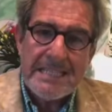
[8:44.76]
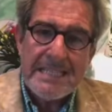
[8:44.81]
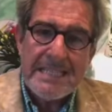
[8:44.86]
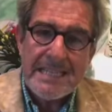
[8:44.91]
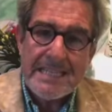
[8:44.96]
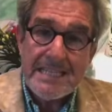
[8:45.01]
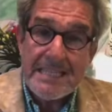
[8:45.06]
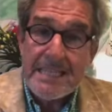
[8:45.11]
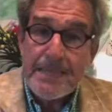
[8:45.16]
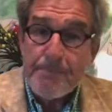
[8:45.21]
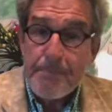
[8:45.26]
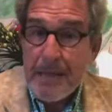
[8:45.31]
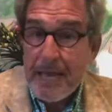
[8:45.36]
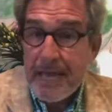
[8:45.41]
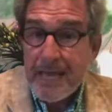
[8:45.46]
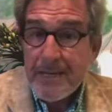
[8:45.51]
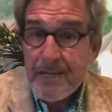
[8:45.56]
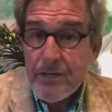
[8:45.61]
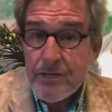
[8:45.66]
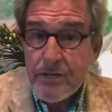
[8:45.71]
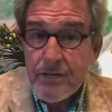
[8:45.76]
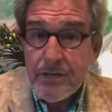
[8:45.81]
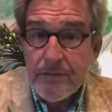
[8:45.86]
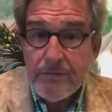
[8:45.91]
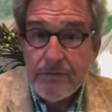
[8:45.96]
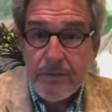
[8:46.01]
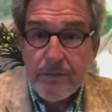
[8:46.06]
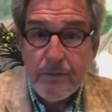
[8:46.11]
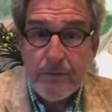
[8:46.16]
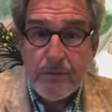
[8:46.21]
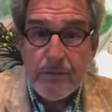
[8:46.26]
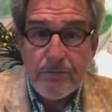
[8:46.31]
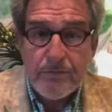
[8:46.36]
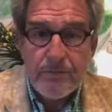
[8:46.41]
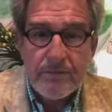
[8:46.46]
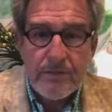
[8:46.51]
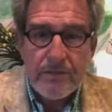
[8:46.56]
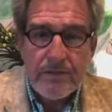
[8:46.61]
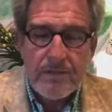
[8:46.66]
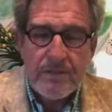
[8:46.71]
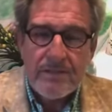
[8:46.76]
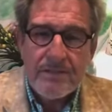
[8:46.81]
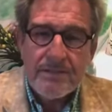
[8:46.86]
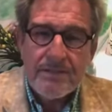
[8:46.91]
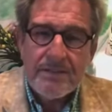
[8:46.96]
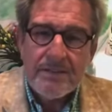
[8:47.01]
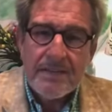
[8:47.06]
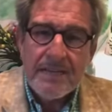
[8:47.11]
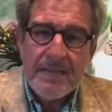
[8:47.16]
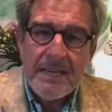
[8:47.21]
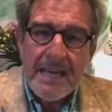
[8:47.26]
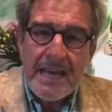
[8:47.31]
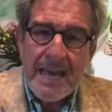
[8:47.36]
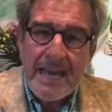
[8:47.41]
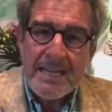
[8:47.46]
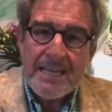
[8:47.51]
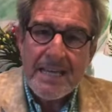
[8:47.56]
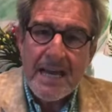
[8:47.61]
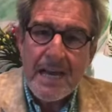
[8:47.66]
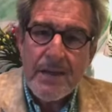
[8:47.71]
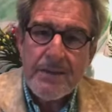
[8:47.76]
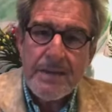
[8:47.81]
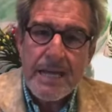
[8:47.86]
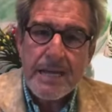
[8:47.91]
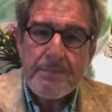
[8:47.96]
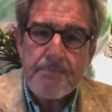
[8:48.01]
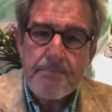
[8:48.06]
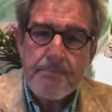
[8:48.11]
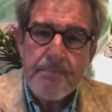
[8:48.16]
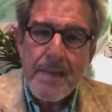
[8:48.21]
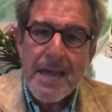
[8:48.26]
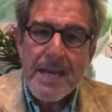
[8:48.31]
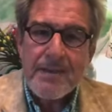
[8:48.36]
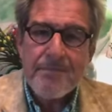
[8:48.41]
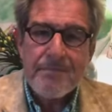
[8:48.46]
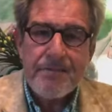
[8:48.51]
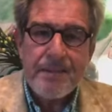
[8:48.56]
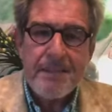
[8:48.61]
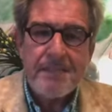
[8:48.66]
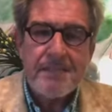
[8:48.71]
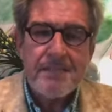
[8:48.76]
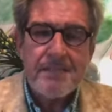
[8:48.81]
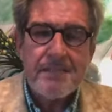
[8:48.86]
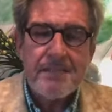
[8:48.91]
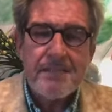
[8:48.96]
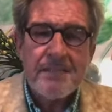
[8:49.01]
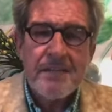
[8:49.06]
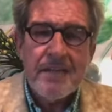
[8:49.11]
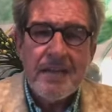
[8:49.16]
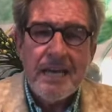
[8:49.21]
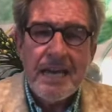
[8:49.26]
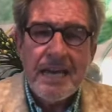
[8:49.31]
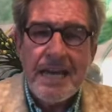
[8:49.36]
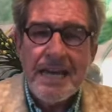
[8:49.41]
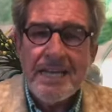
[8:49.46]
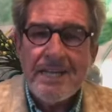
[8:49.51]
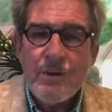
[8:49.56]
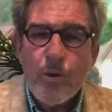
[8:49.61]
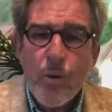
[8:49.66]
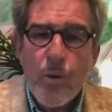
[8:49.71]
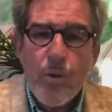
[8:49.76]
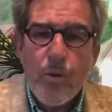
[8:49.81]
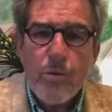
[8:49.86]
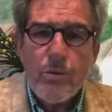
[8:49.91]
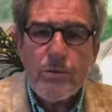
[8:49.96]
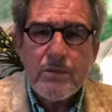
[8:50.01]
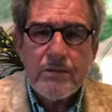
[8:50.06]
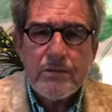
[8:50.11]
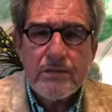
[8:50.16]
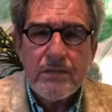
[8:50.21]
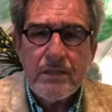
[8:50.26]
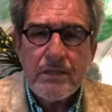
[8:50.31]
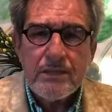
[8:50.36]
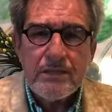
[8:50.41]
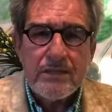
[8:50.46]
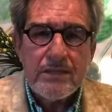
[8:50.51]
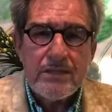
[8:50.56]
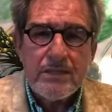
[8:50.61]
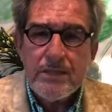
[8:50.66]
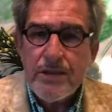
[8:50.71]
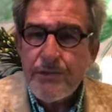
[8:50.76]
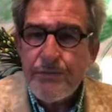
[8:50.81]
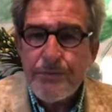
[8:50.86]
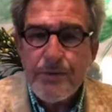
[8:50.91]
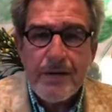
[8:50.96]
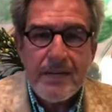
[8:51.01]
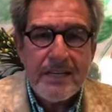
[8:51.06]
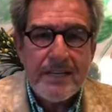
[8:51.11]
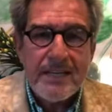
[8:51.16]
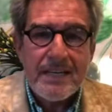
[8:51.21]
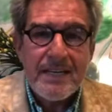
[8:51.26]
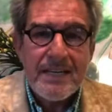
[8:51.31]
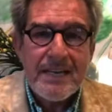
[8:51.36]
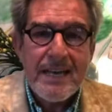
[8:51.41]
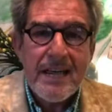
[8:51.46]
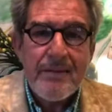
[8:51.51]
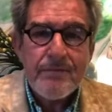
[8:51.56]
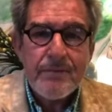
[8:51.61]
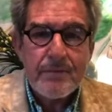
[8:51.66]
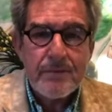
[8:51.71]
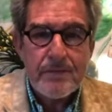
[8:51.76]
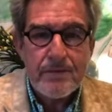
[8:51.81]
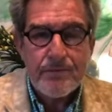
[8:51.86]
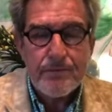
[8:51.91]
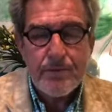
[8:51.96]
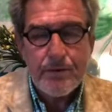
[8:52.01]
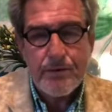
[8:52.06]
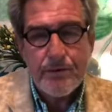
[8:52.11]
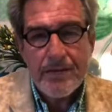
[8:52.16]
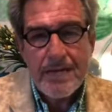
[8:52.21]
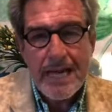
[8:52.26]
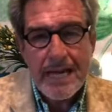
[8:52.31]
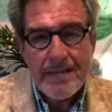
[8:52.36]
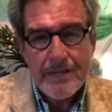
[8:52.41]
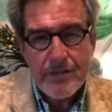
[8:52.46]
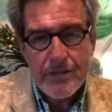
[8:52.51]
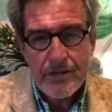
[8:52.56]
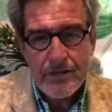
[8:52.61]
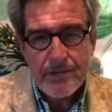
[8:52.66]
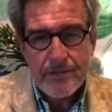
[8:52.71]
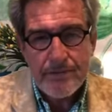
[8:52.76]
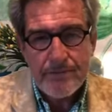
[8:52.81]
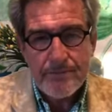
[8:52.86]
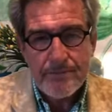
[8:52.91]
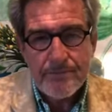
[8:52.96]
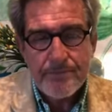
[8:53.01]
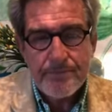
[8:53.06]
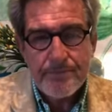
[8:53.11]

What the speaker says: It's the deep energy of the universe and how that manifests in all different levels of creation.